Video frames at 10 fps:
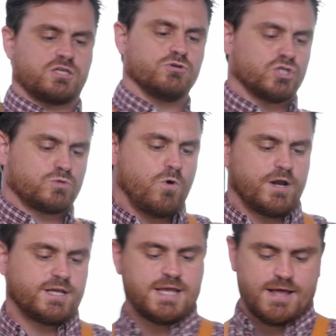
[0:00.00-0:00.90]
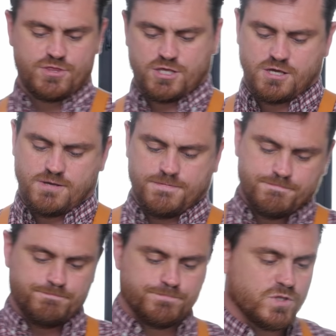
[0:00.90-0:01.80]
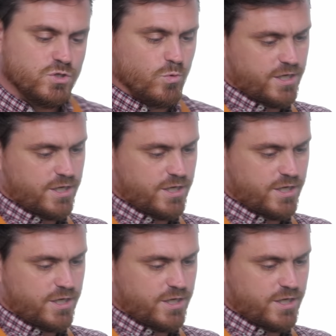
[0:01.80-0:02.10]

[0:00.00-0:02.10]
like you just want to get the you